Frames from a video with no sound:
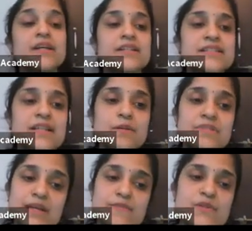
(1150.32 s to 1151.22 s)

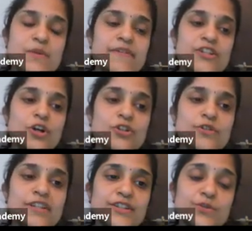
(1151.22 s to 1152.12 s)
Sometimes we will not
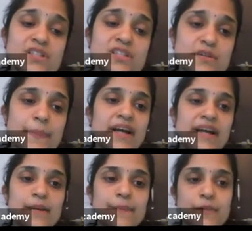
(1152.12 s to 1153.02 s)
only do a
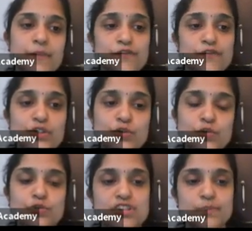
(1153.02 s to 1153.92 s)
supply of the goods,